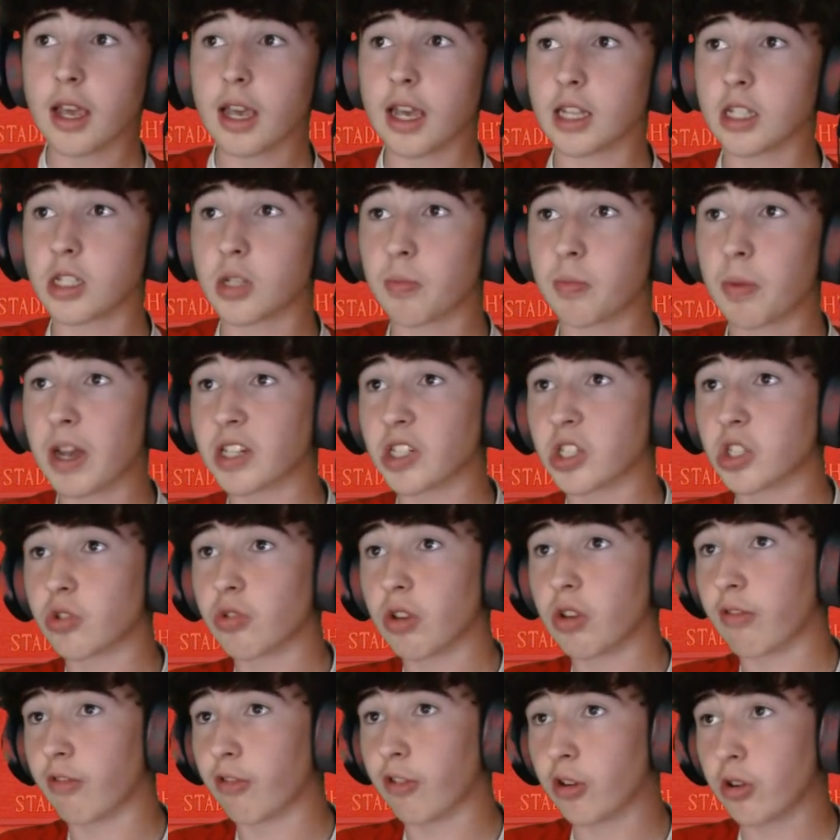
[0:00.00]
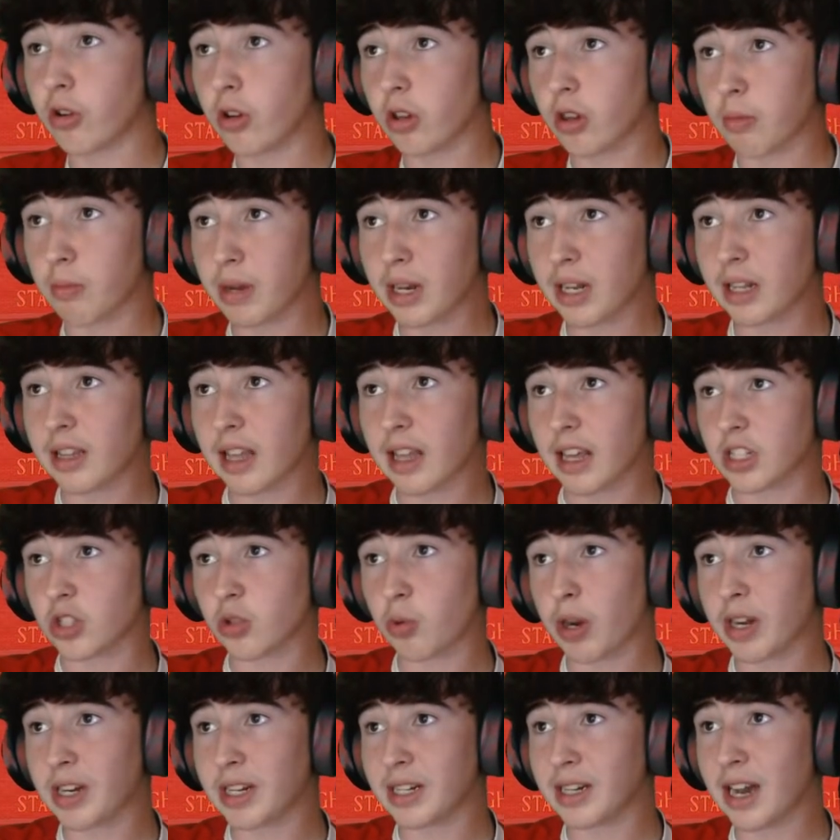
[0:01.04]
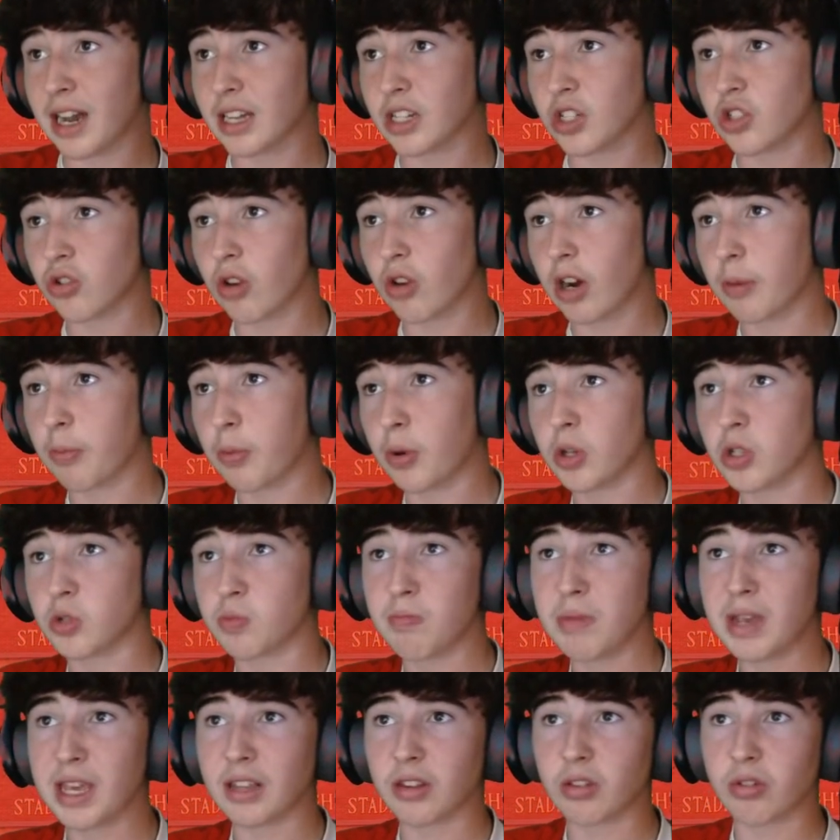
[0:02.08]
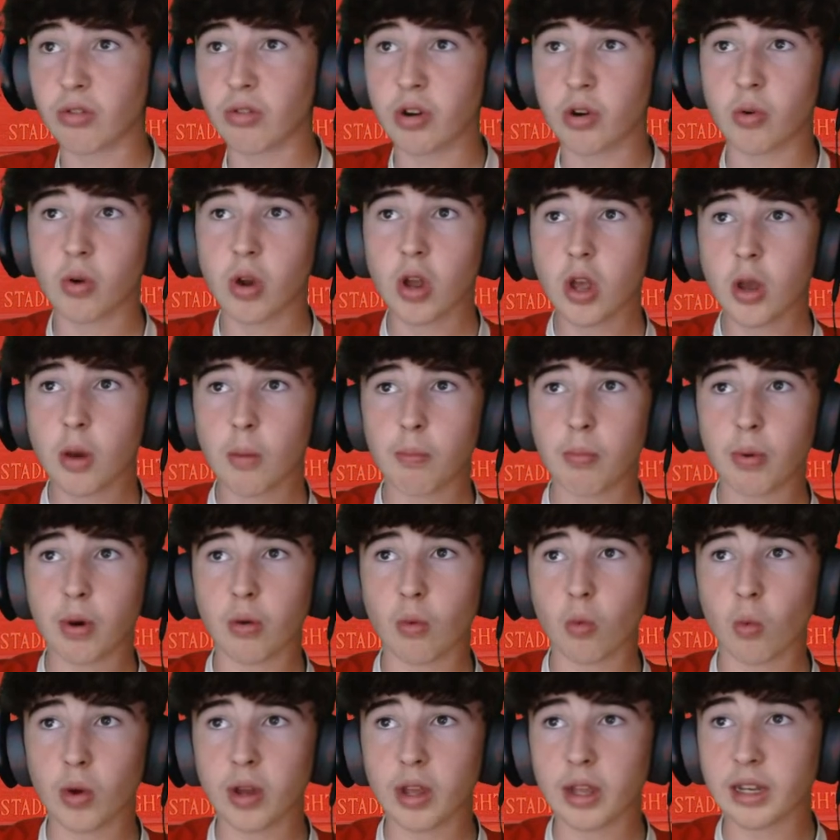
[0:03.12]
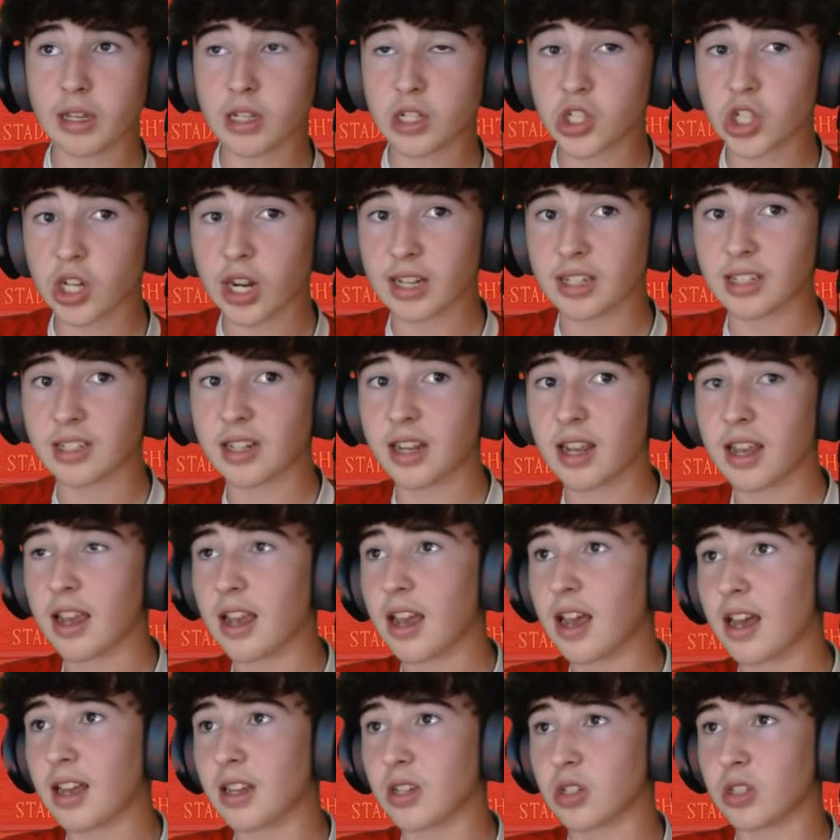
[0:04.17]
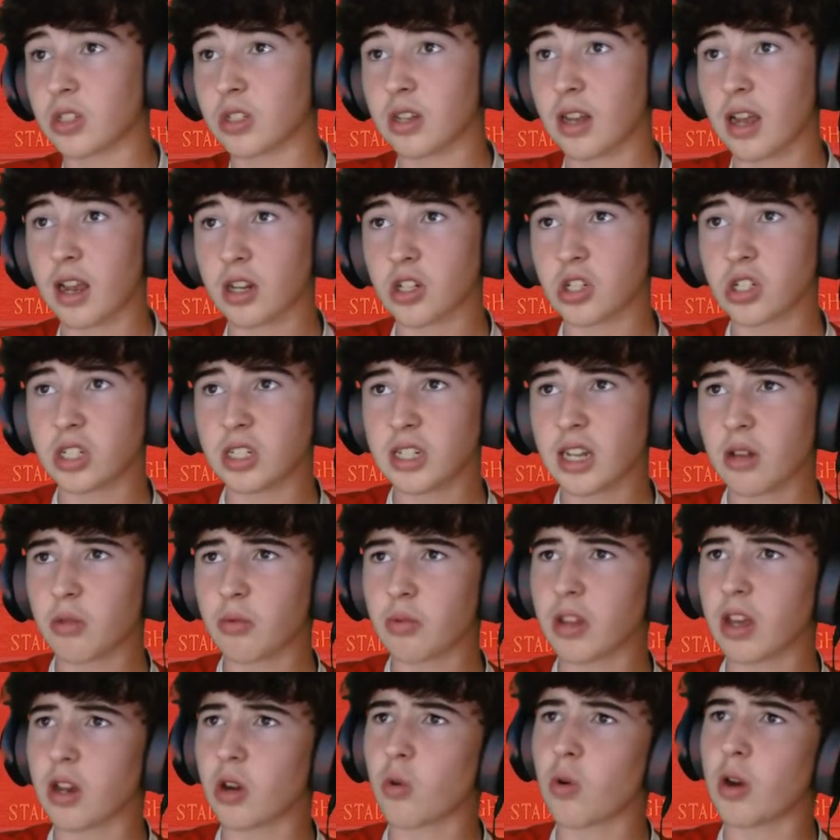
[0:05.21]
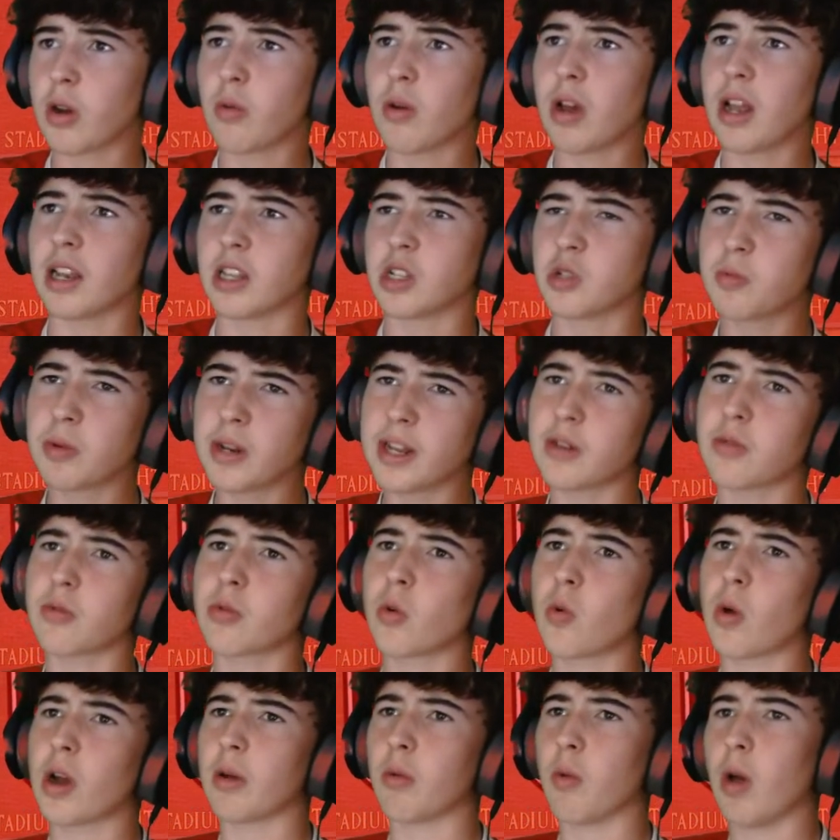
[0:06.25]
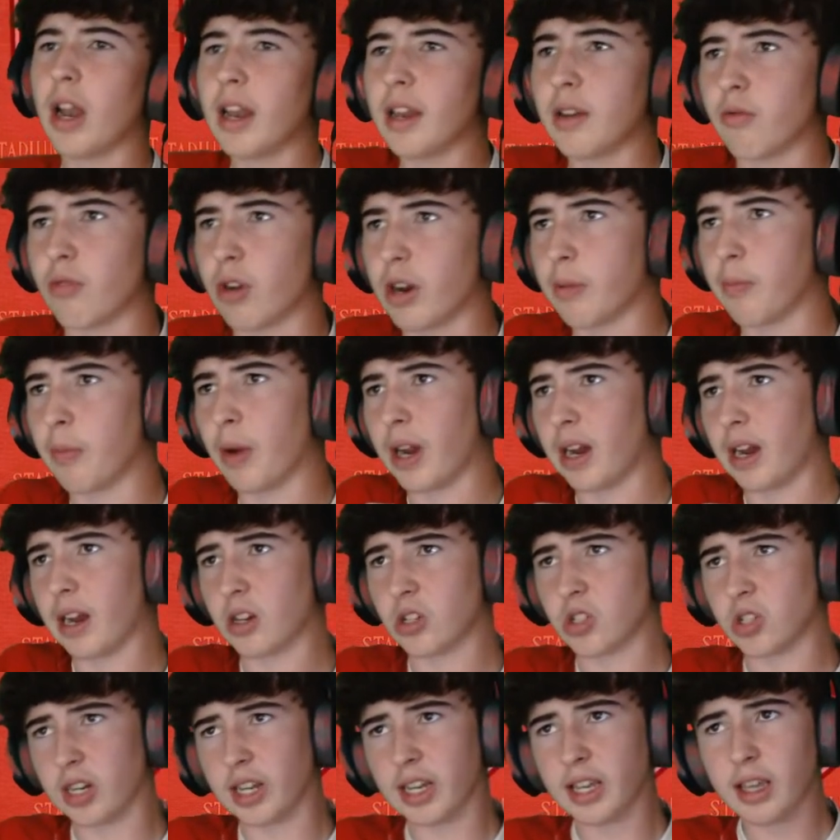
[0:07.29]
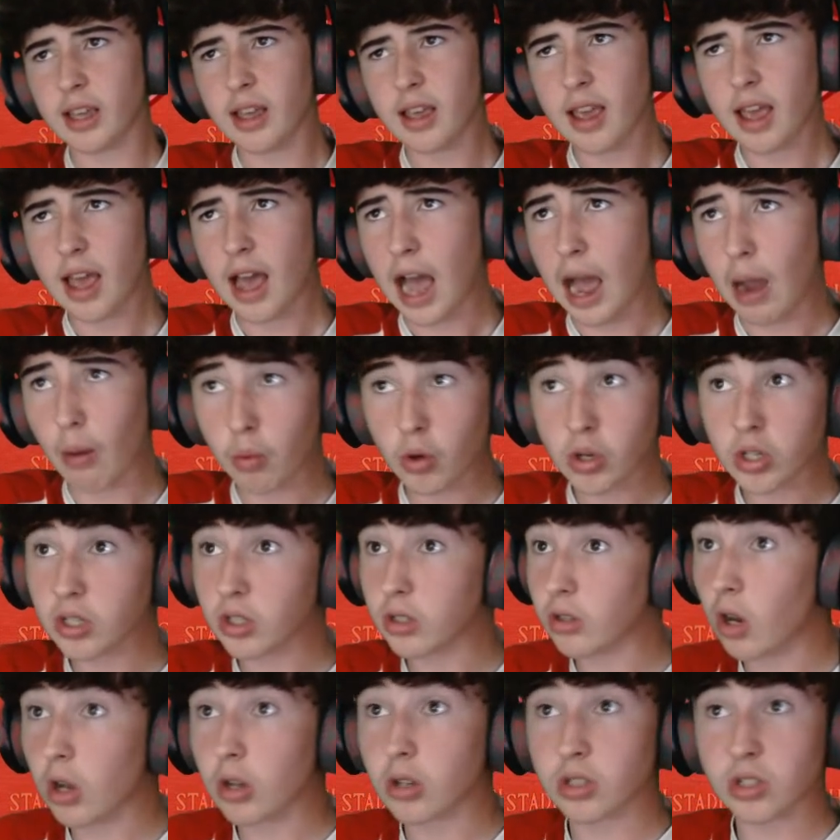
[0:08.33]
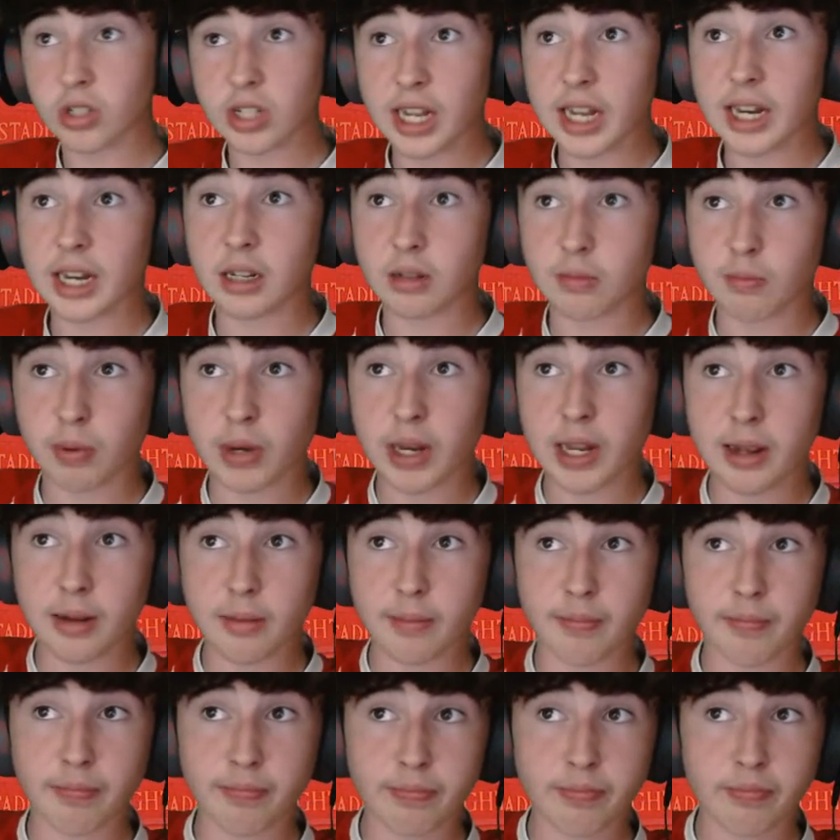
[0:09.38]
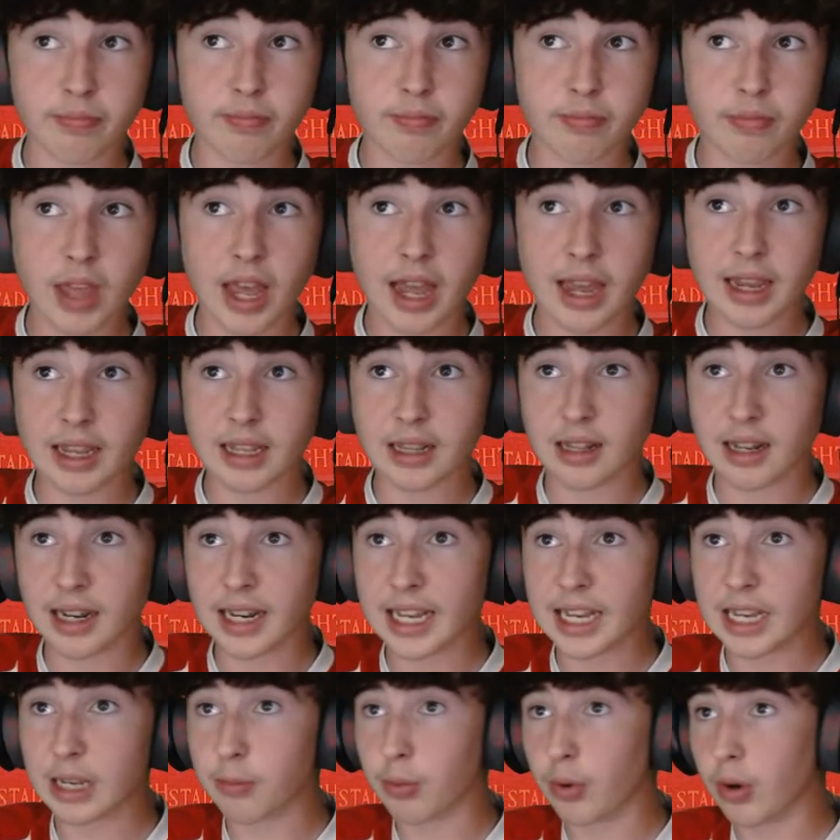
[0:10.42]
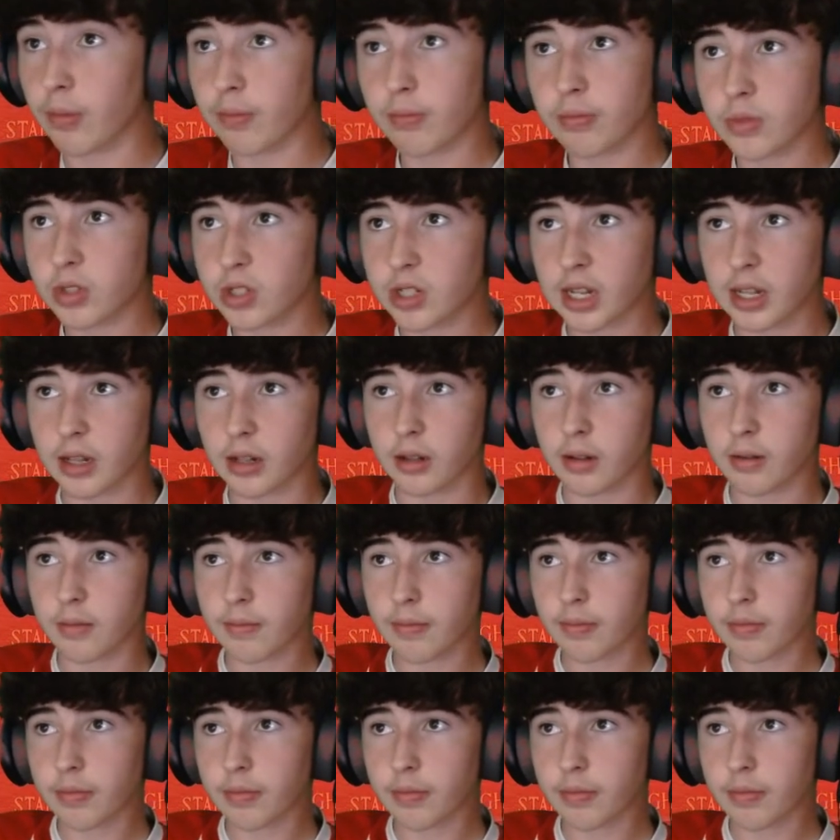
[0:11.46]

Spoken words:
It's a pass straight through to the middle there. 29's trying to put his mate through, but Winchester has actually dealt with that quite well. He's played quite well in right back, actually. I would not say to play him that in the league, but still.